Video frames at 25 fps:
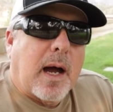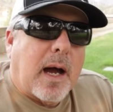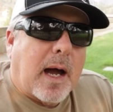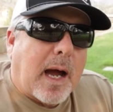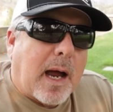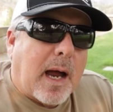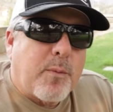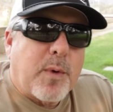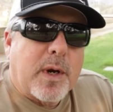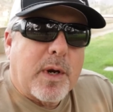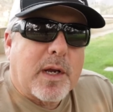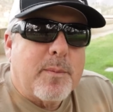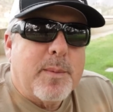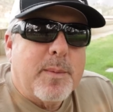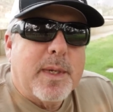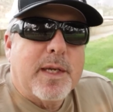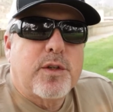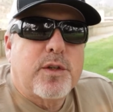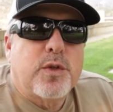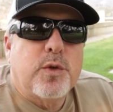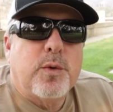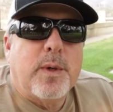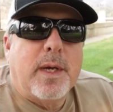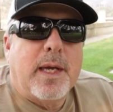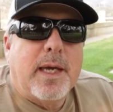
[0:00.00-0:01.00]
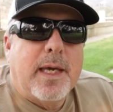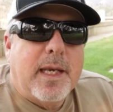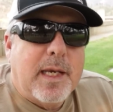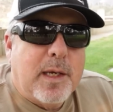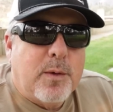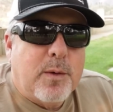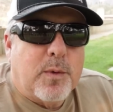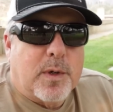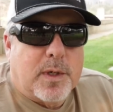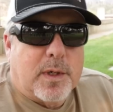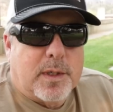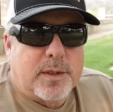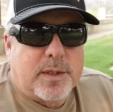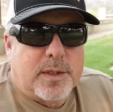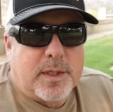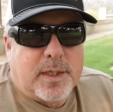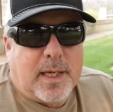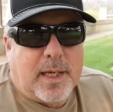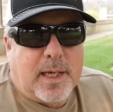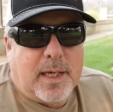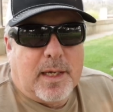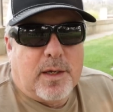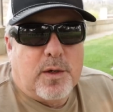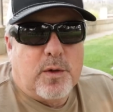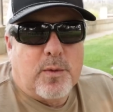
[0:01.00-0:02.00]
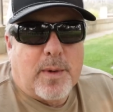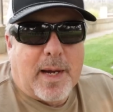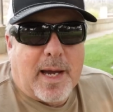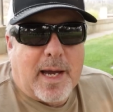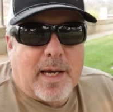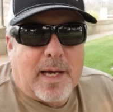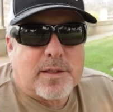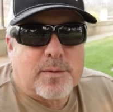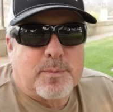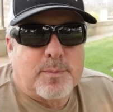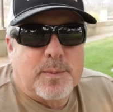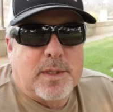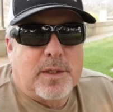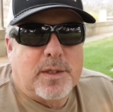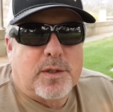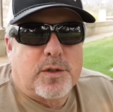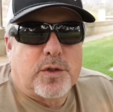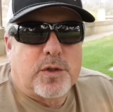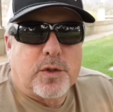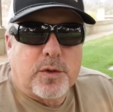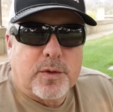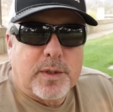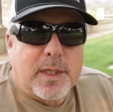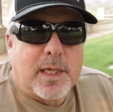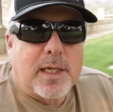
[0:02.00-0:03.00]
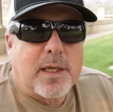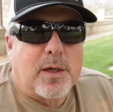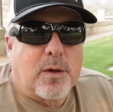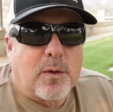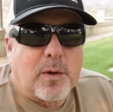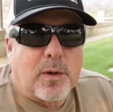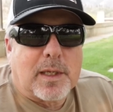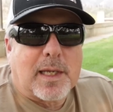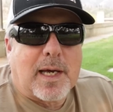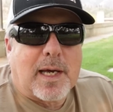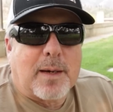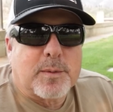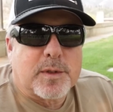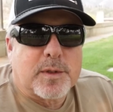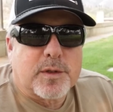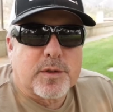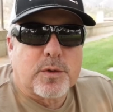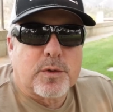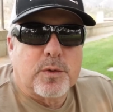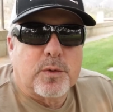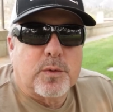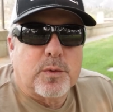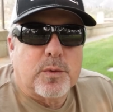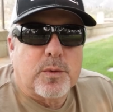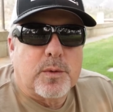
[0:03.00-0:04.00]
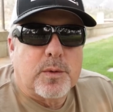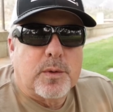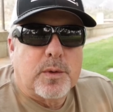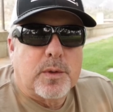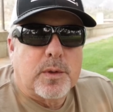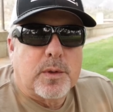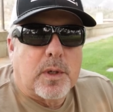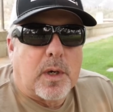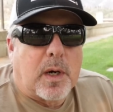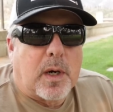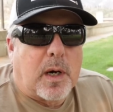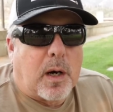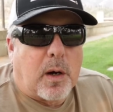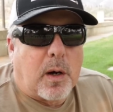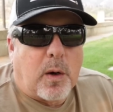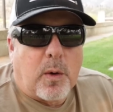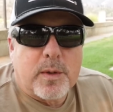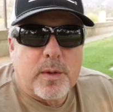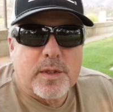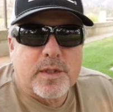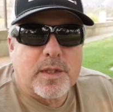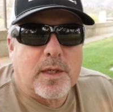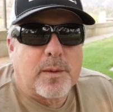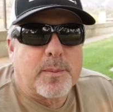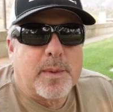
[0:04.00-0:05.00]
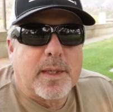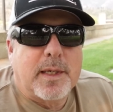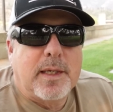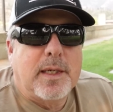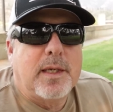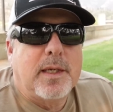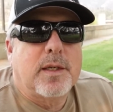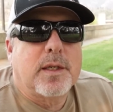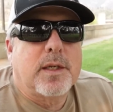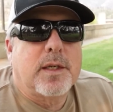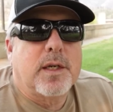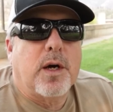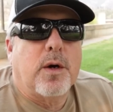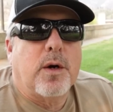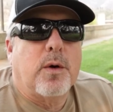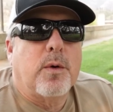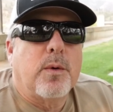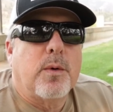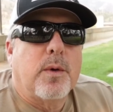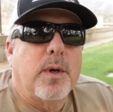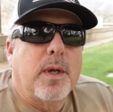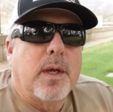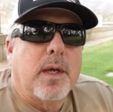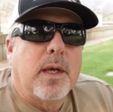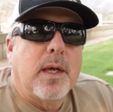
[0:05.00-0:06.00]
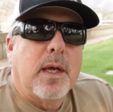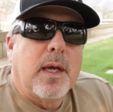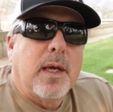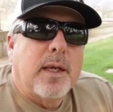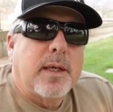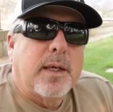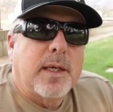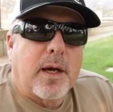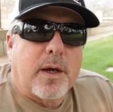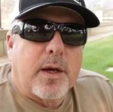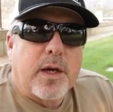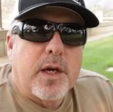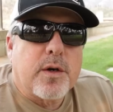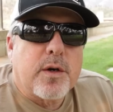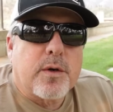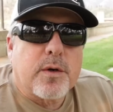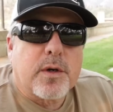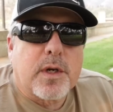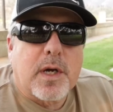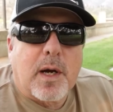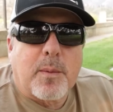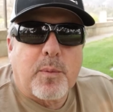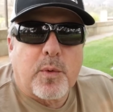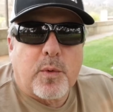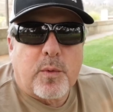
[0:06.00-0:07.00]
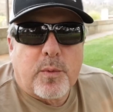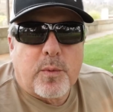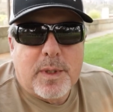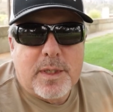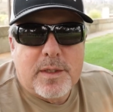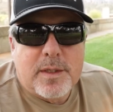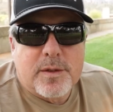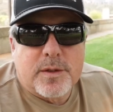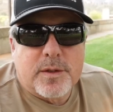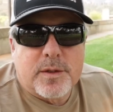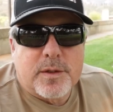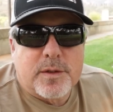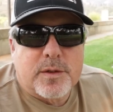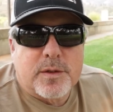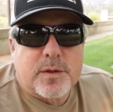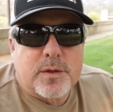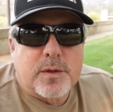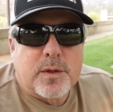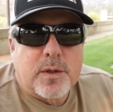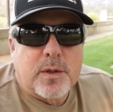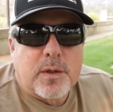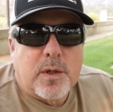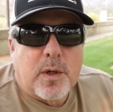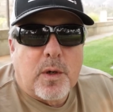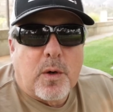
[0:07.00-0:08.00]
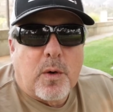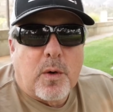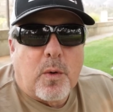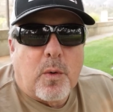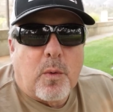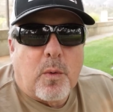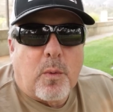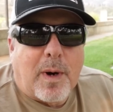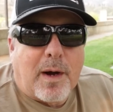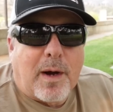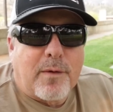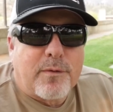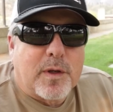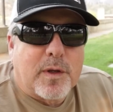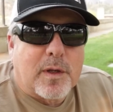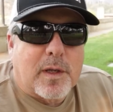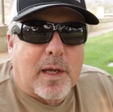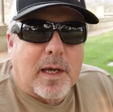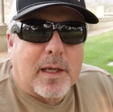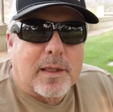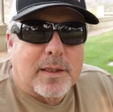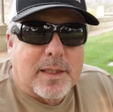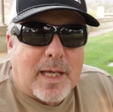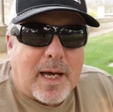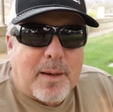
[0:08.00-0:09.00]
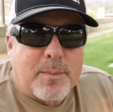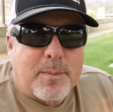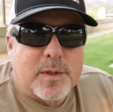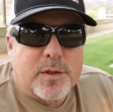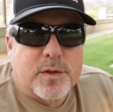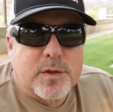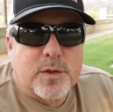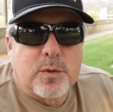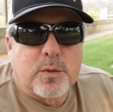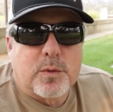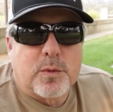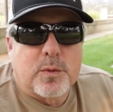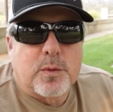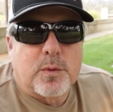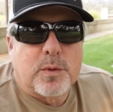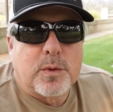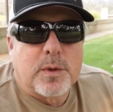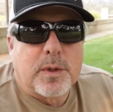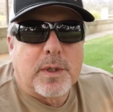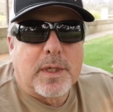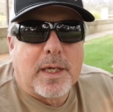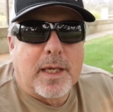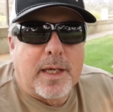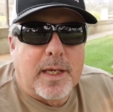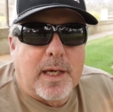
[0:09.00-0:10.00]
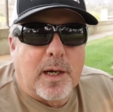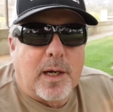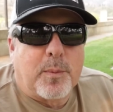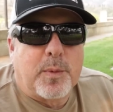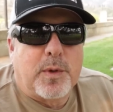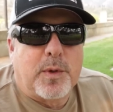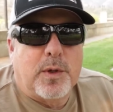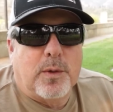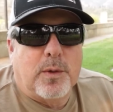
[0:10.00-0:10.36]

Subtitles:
I recommend to anyone today who asks me, should they go to lineman school, I always tell them they need to go. Now, here are a couple of reasons why I feel like lineman school can help